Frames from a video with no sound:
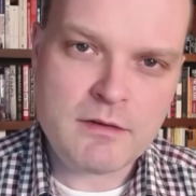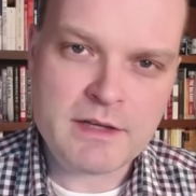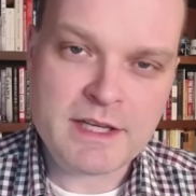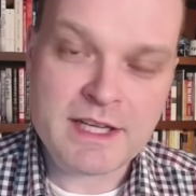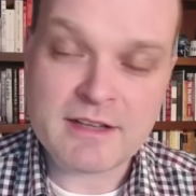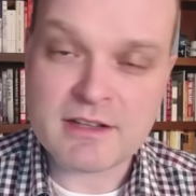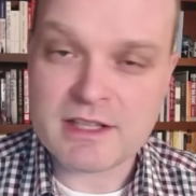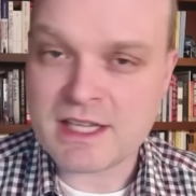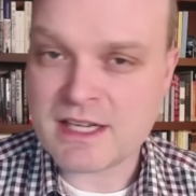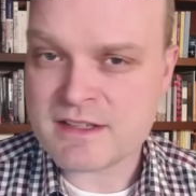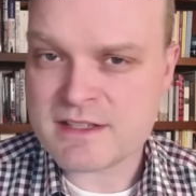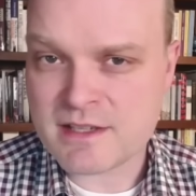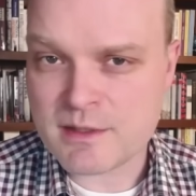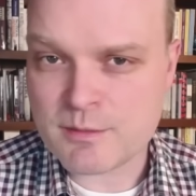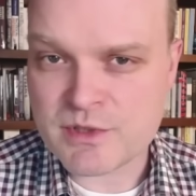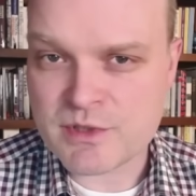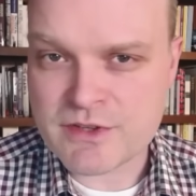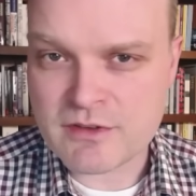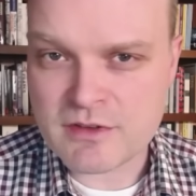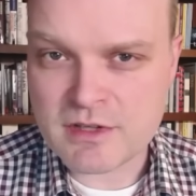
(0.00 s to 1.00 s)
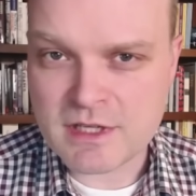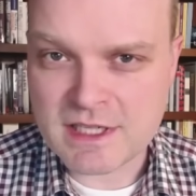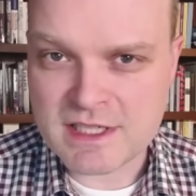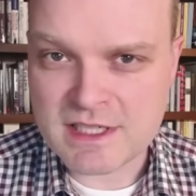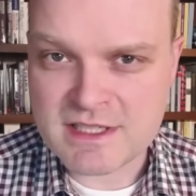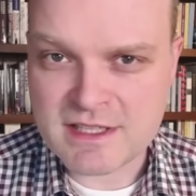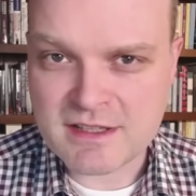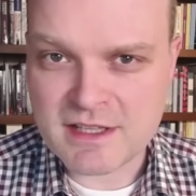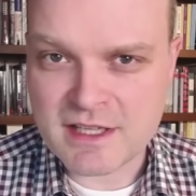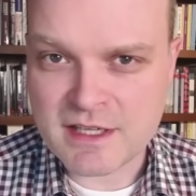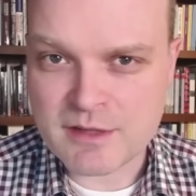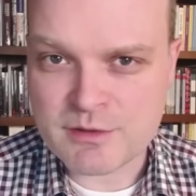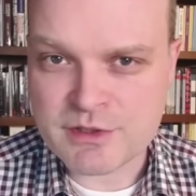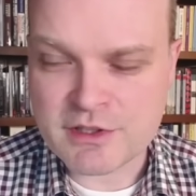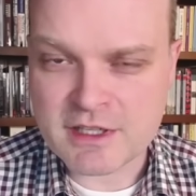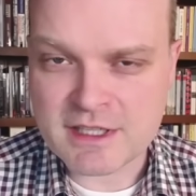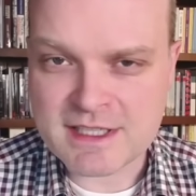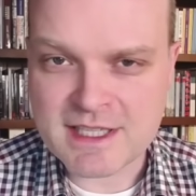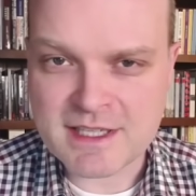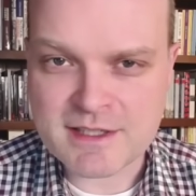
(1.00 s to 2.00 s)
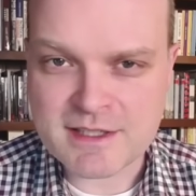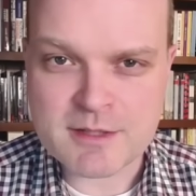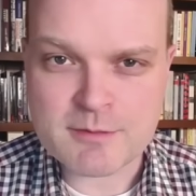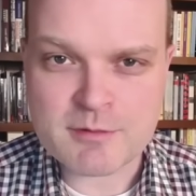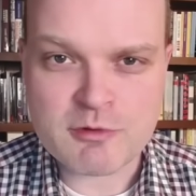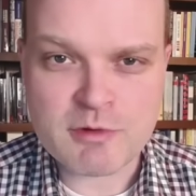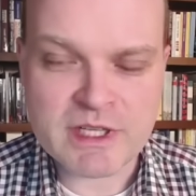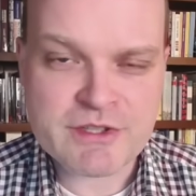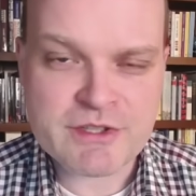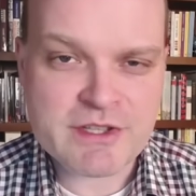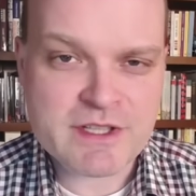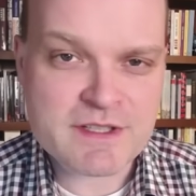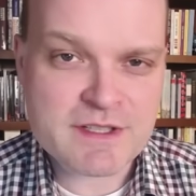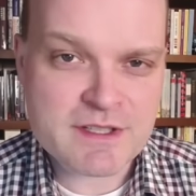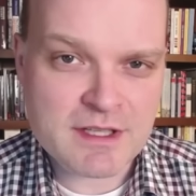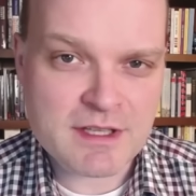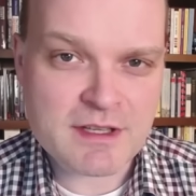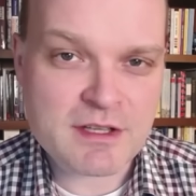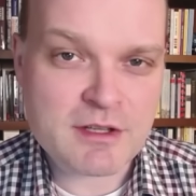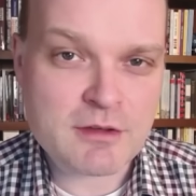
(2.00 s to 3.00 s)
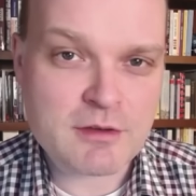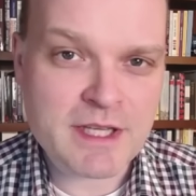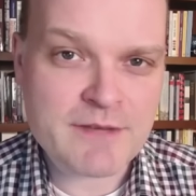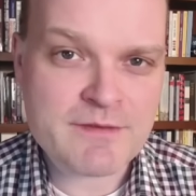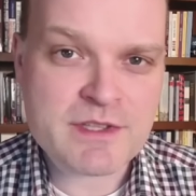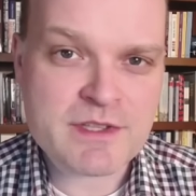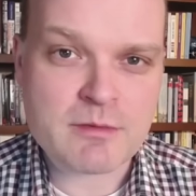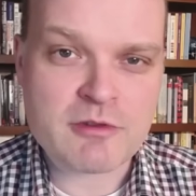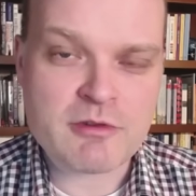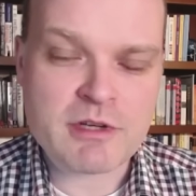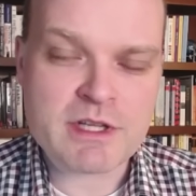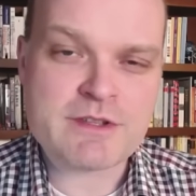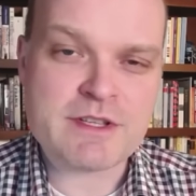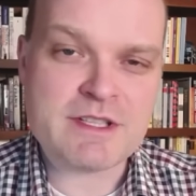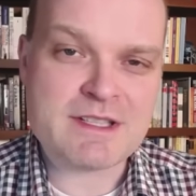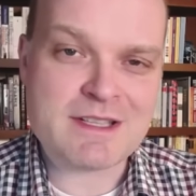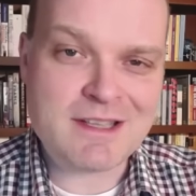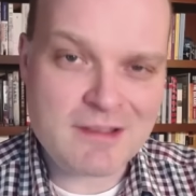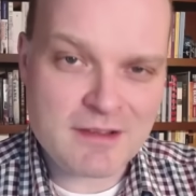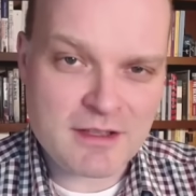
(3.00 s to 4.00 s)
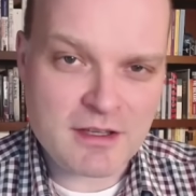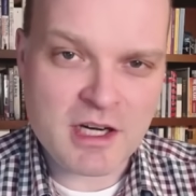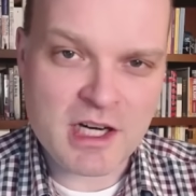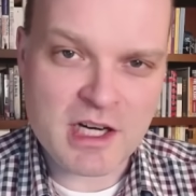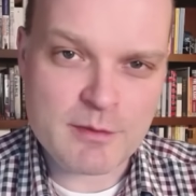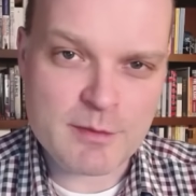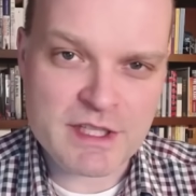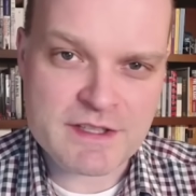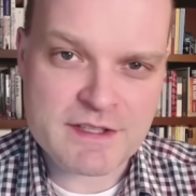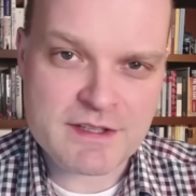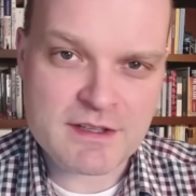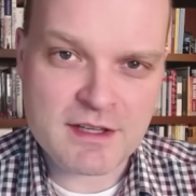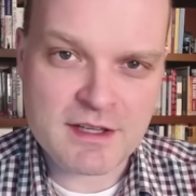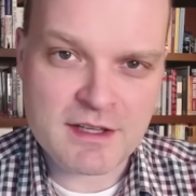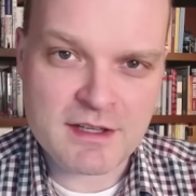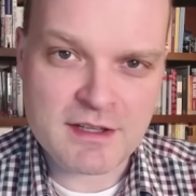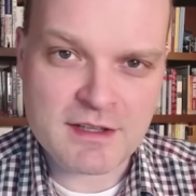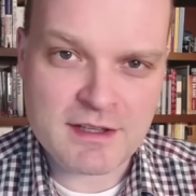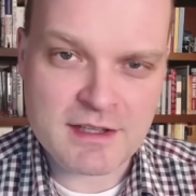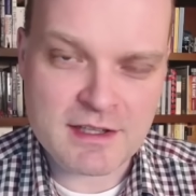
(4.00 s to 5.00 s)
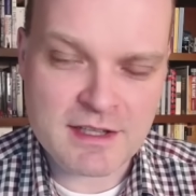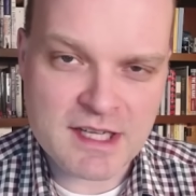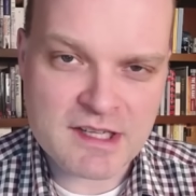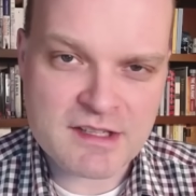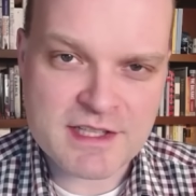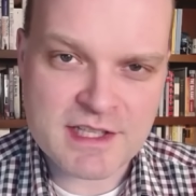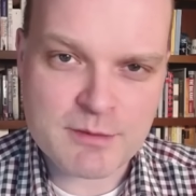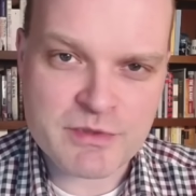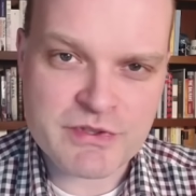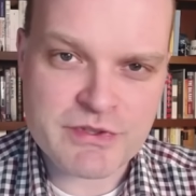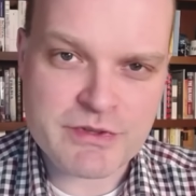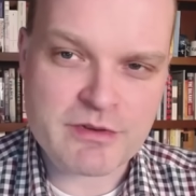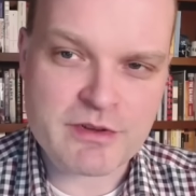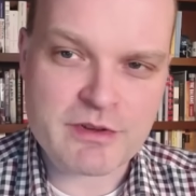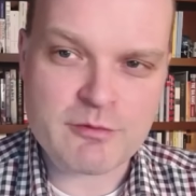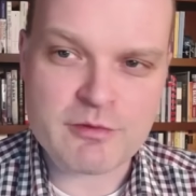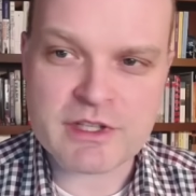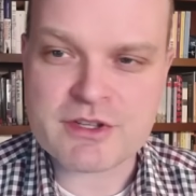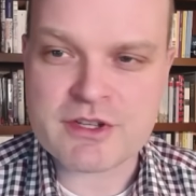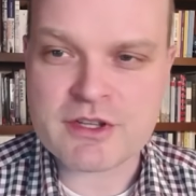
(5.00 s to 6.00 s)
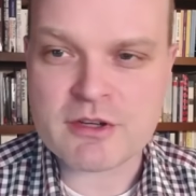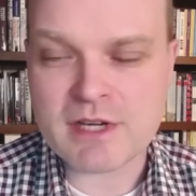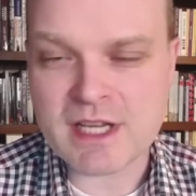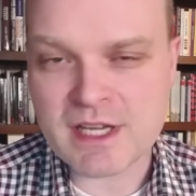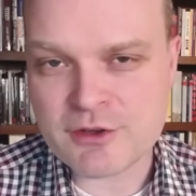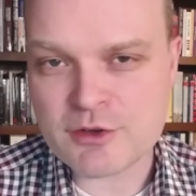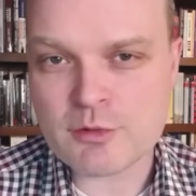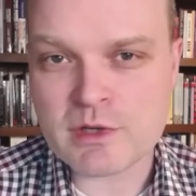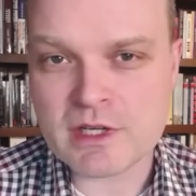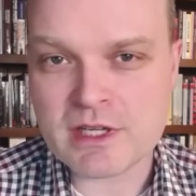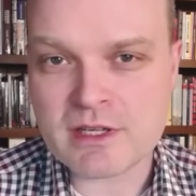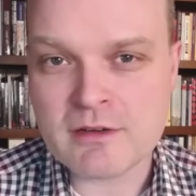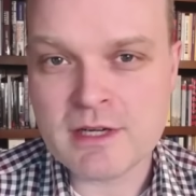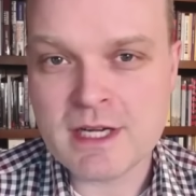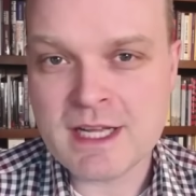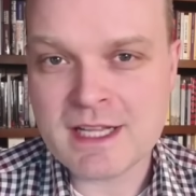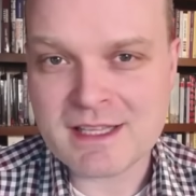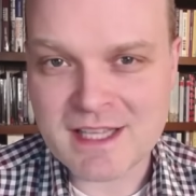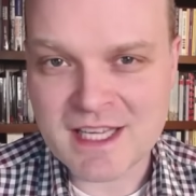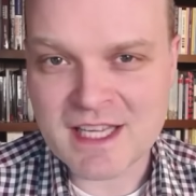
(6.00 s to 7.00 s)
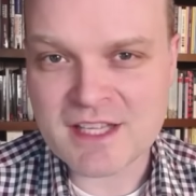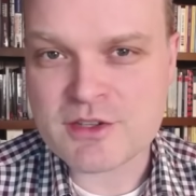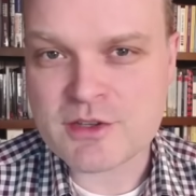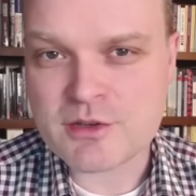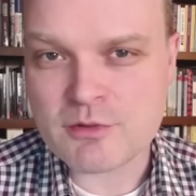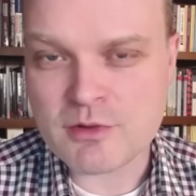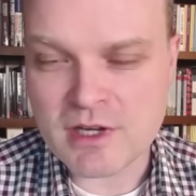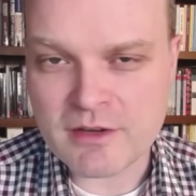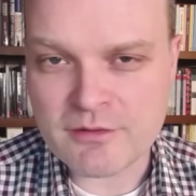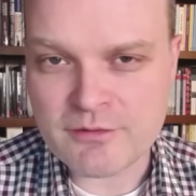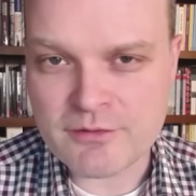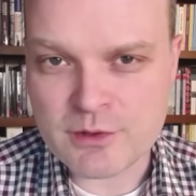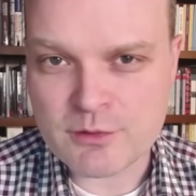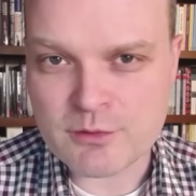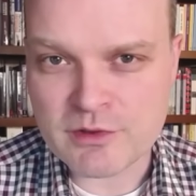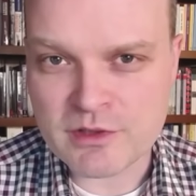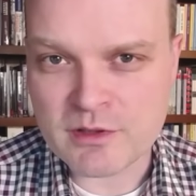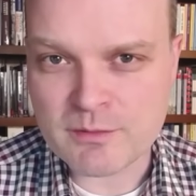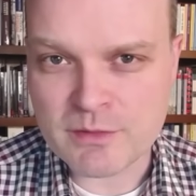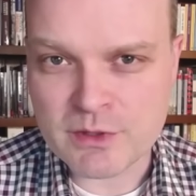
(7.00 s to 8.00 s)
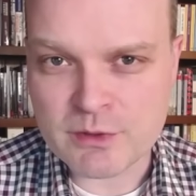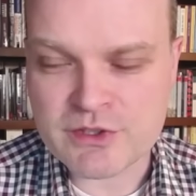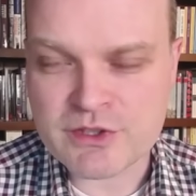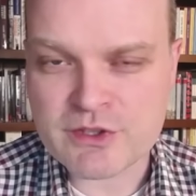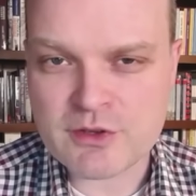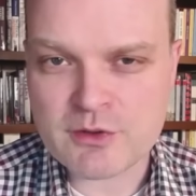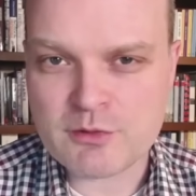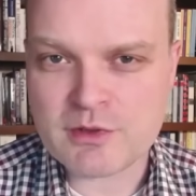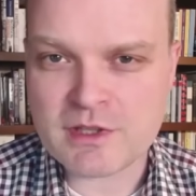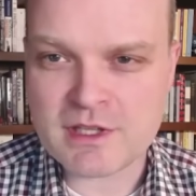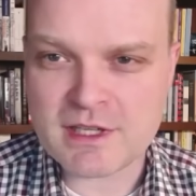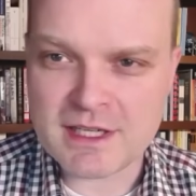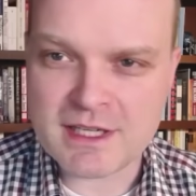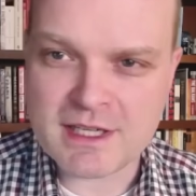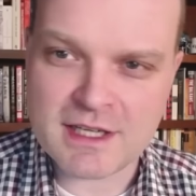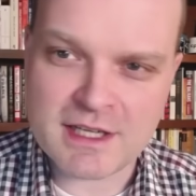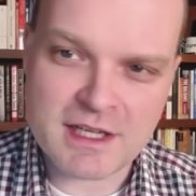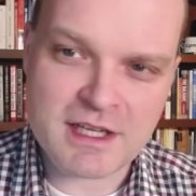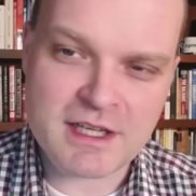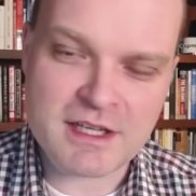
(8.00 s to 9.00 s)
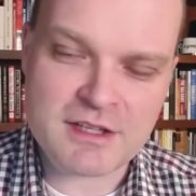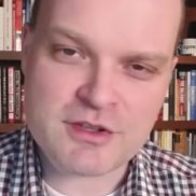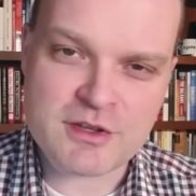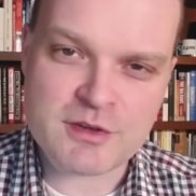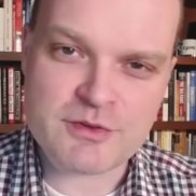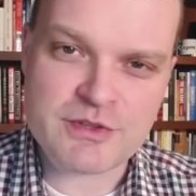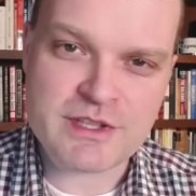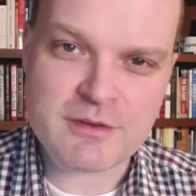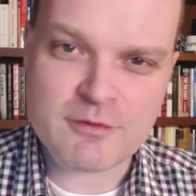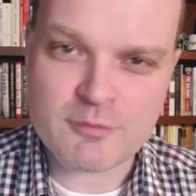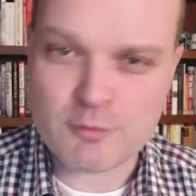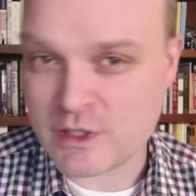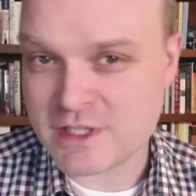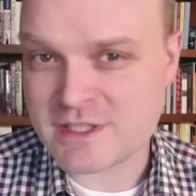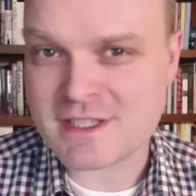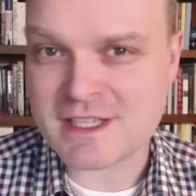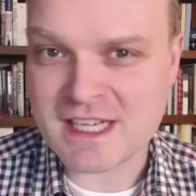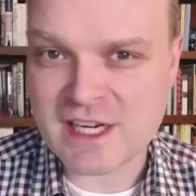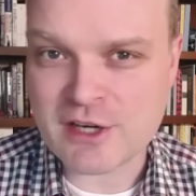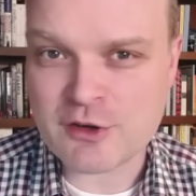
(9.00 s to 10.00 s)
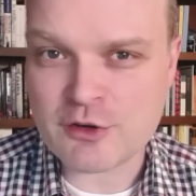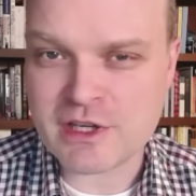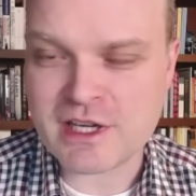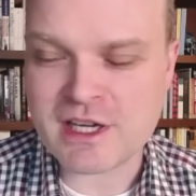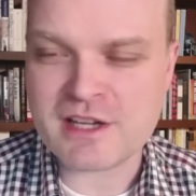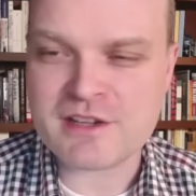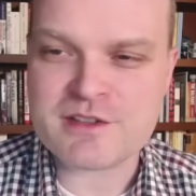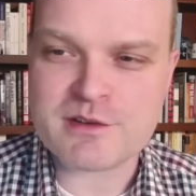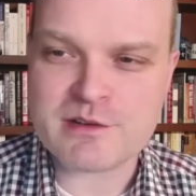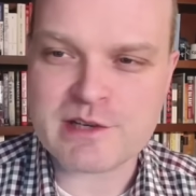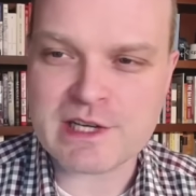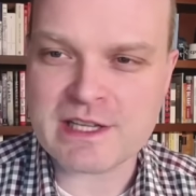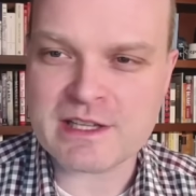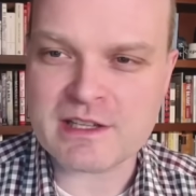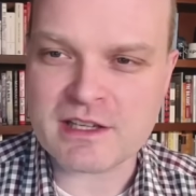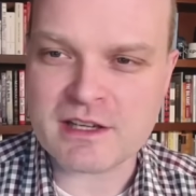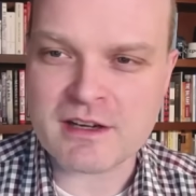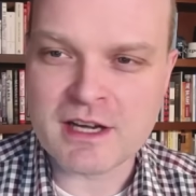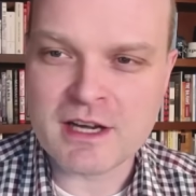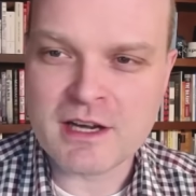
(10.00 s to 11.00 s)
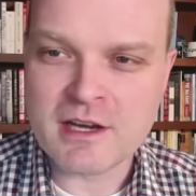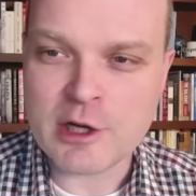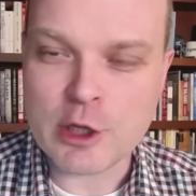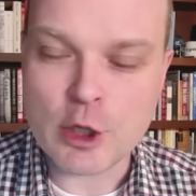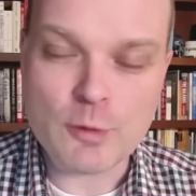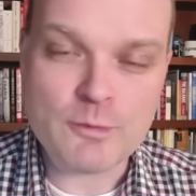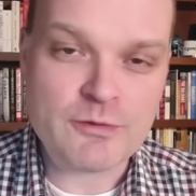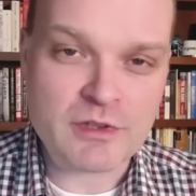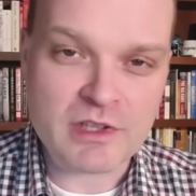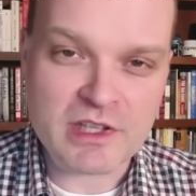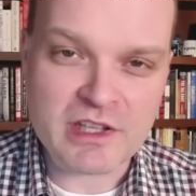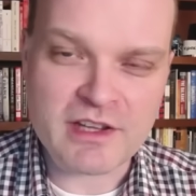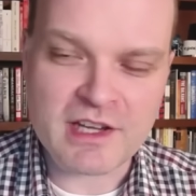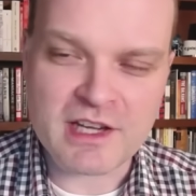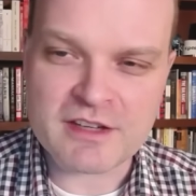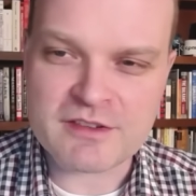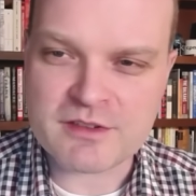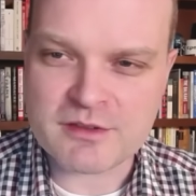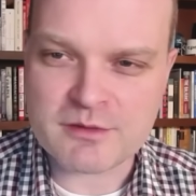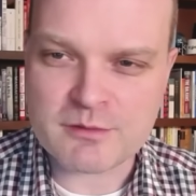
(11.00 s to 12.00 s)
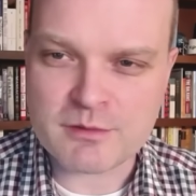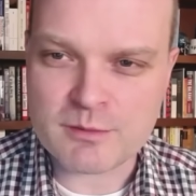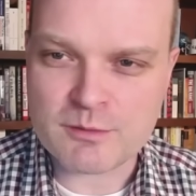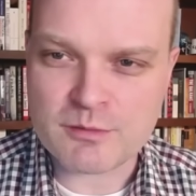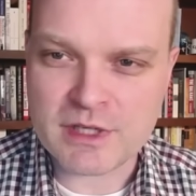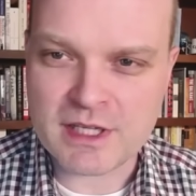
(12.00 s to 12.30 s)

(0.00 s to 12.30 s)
Now, the last episode, I said that I was going to take some questions. You left some questions in the comments in the last episode of The Writ Show, and I do want to get to a few of them. There's two that I chose, the ones that I could answer, and I think hopefully the answers would be